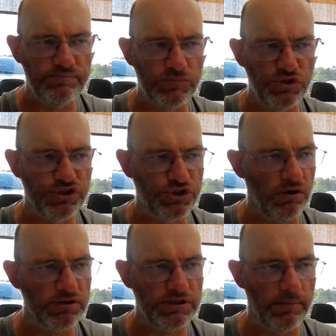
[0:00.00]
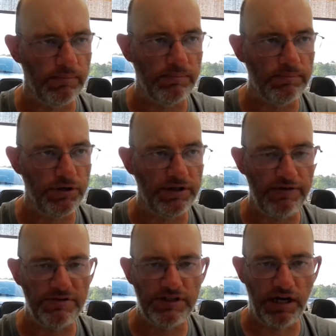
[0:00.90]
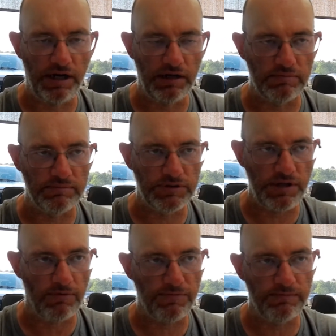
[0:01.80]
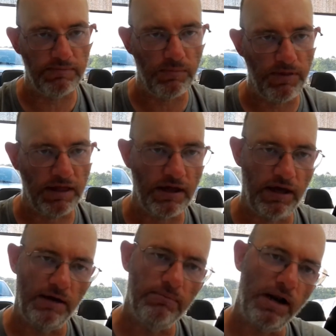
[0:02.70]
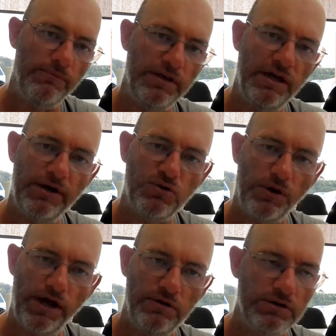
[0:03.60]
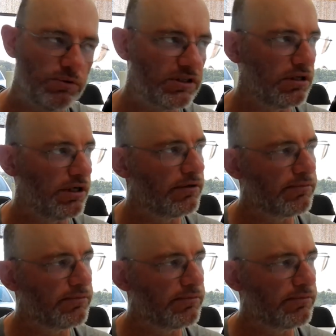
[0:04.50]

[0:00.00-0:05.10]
Just saw some pretty devastating stuff. I think they might have been hit by tornadoes recently.